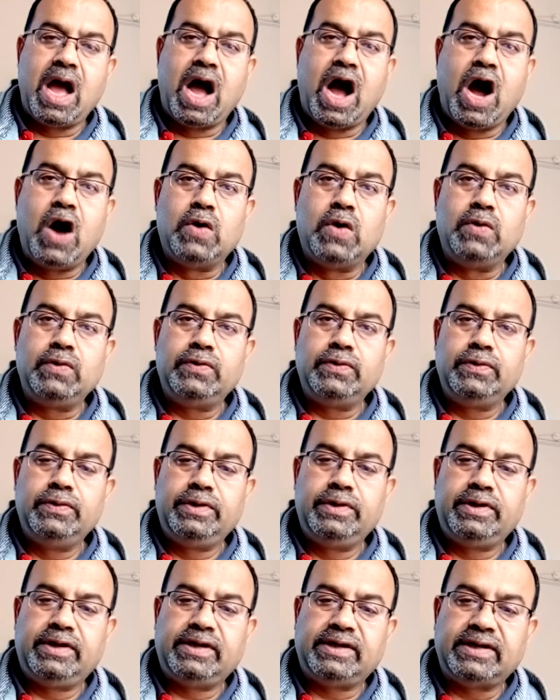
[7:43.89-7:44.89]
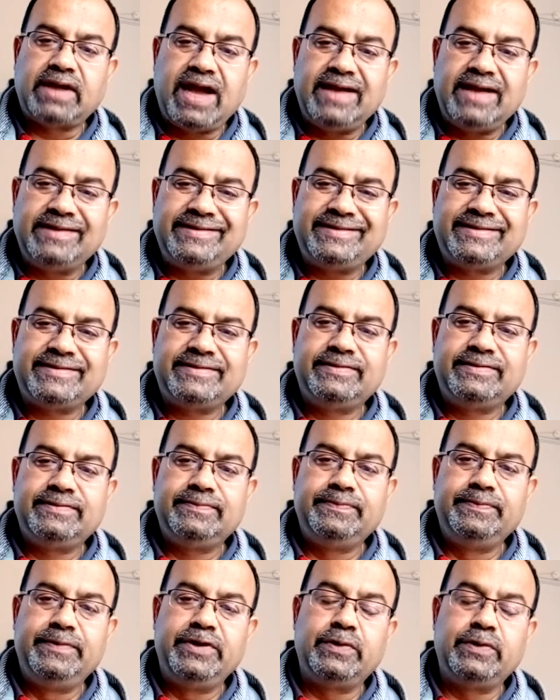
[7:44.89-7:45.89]
out tasks
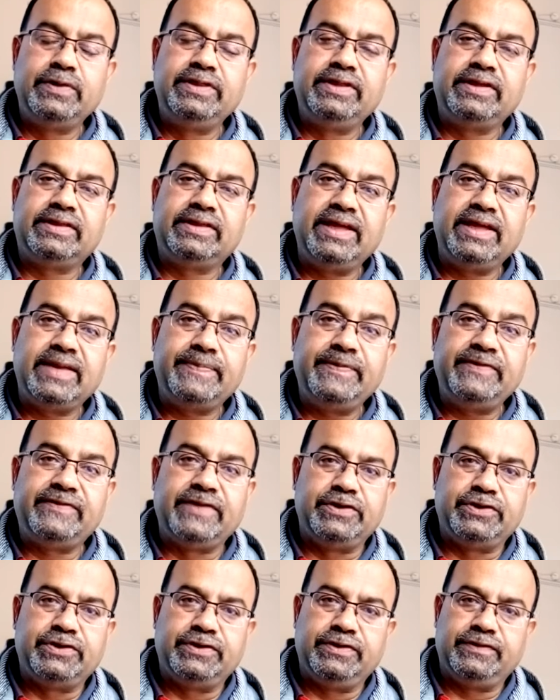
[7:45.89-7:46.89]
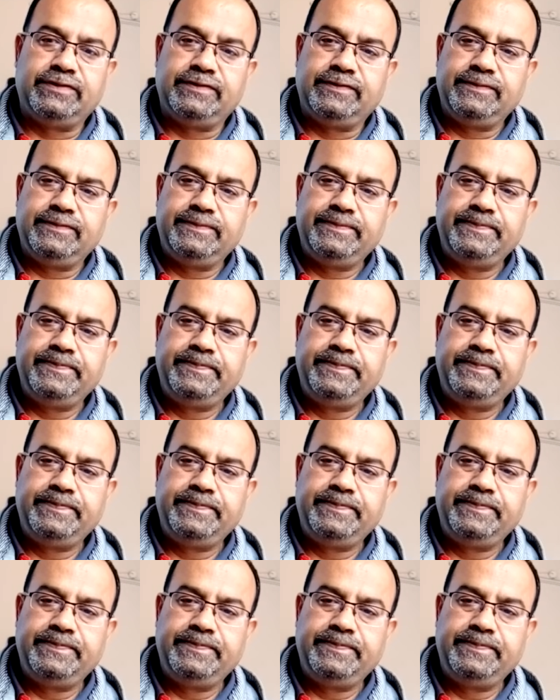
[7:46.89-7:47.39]
between the therapy sessions.